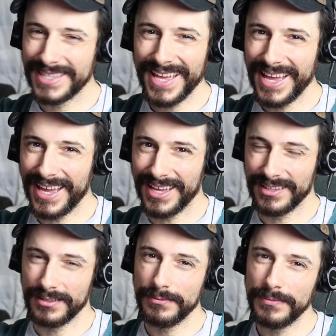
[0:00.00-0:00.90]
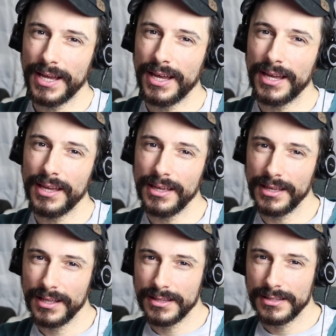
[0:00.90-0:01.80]
it's there. And
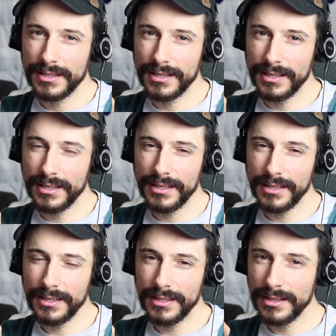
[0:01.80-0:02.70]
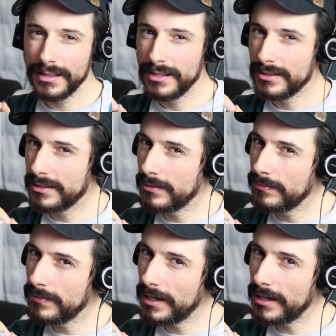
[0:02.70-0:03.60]
by, uh-uh,
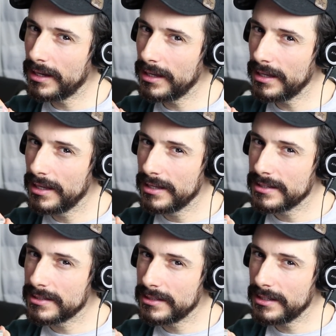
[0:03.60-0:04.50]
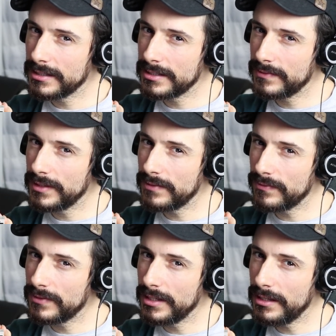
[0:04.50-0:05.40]
and by six
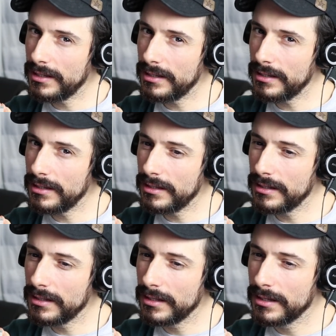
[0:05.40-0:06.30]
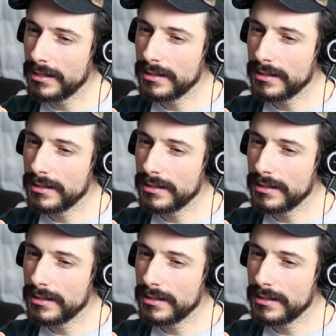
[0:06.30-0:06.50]
fifteen.